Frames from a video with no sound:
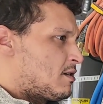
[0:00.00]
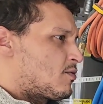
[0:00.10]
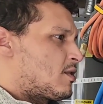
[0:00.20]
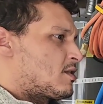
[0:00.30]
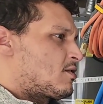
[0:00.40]

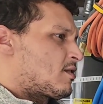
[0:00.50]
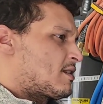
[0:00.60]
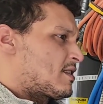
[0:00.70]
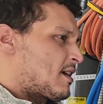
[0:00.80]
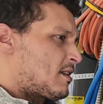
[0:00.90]
This one is not
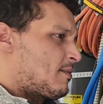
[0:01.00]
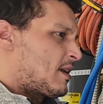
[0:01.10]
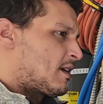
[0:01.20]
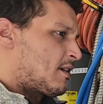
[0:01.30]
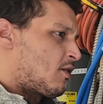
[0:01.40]
exactly
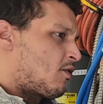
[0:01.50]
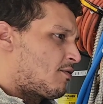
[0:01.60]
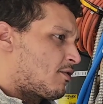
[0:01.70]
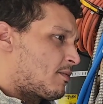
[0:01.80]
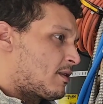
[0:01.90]
making a hole
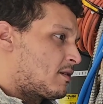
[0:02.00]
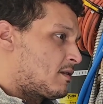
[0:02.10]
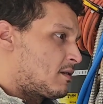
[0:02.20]
for me.